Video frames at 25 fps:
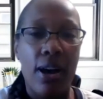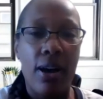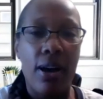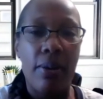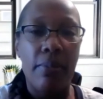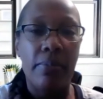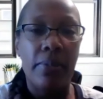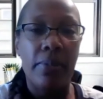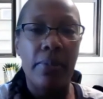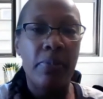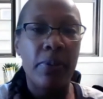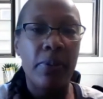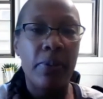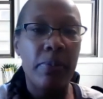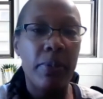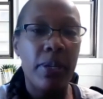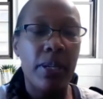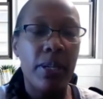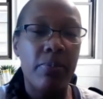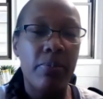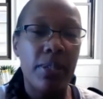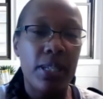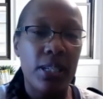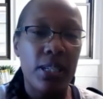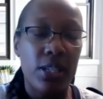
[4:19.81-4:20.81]
Um, it put me
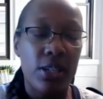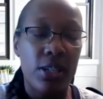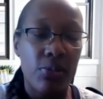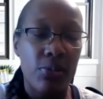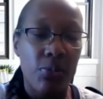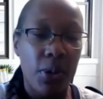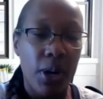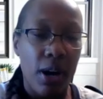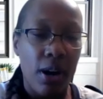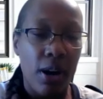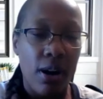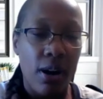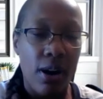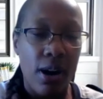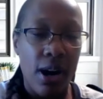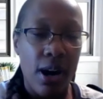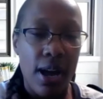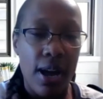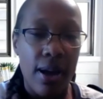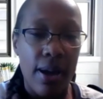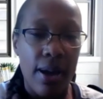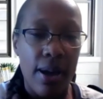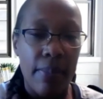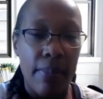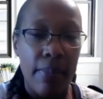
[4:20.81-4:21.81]
in a position where
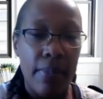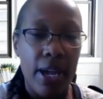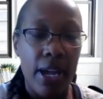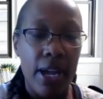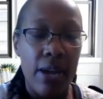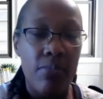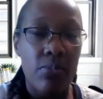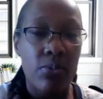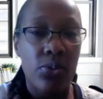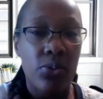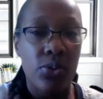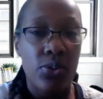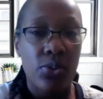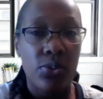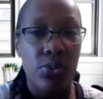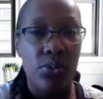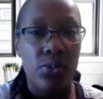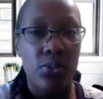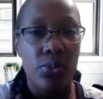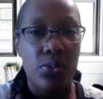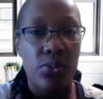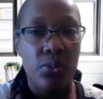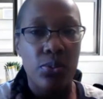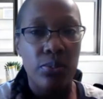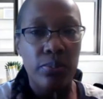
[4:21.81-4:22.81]
I'm able
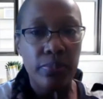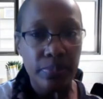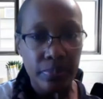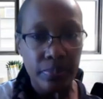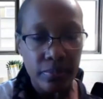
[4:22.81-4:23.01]
to